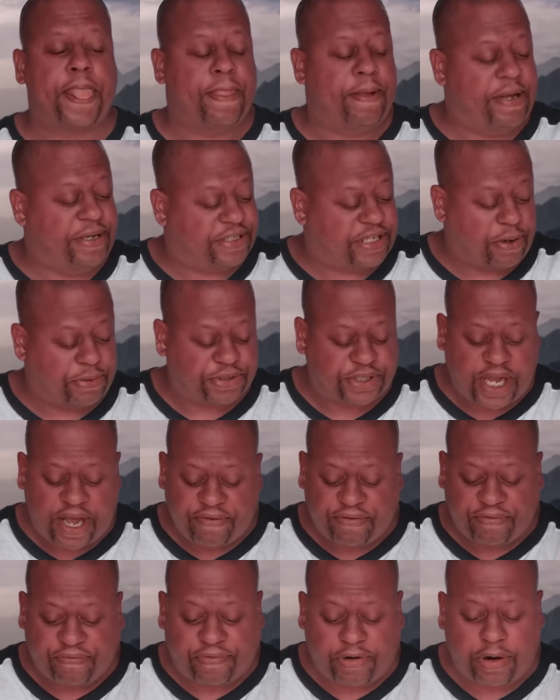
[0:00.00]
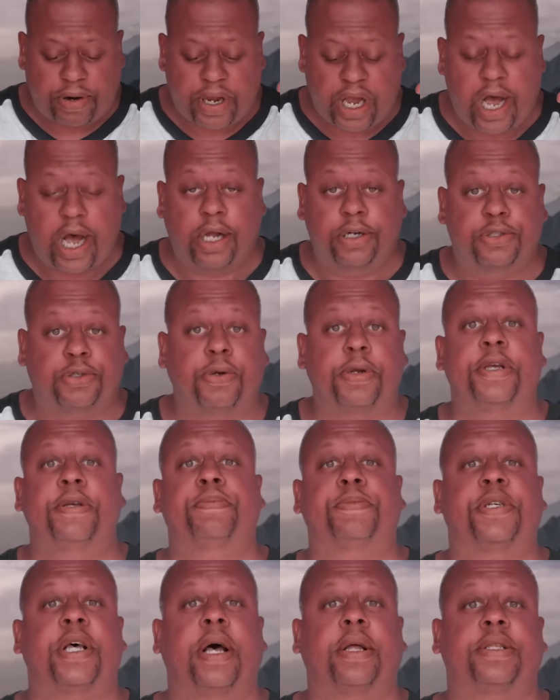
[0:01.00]
is I was having very odd
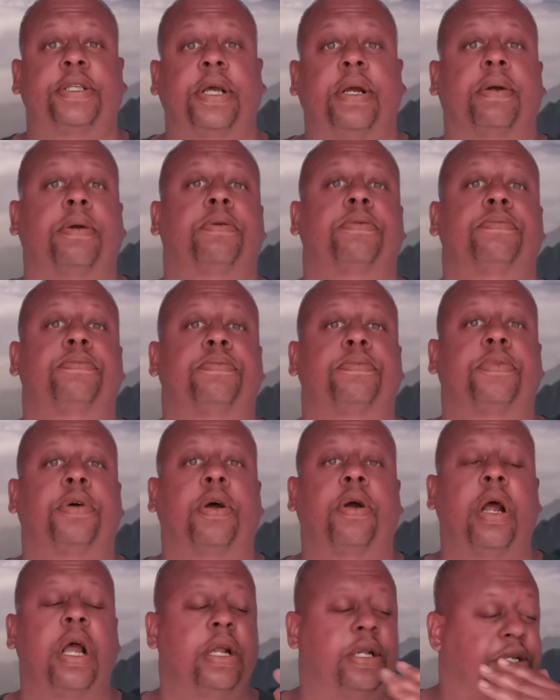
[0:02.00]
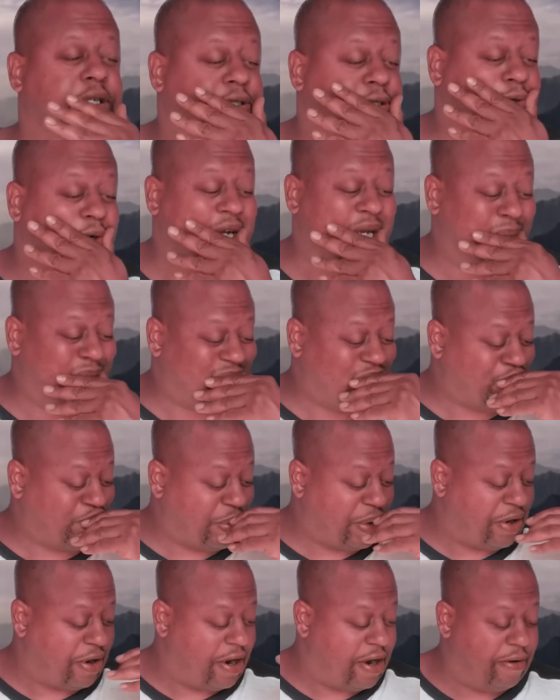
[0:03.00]
dreams out there. All right, these dreams that
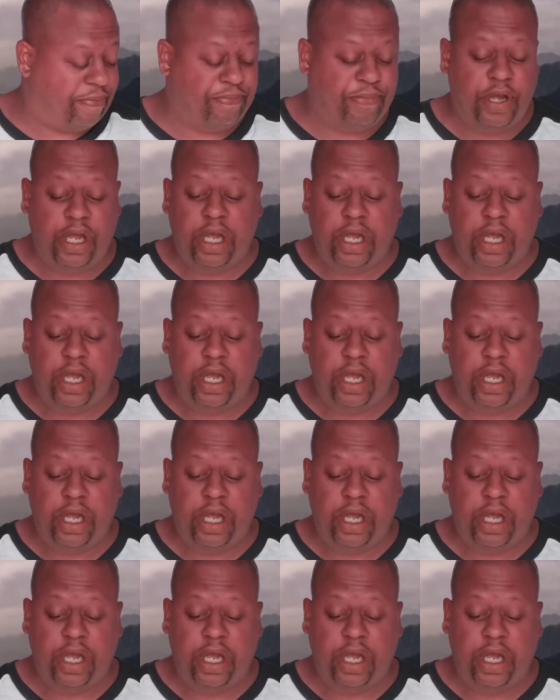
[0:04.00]
were um,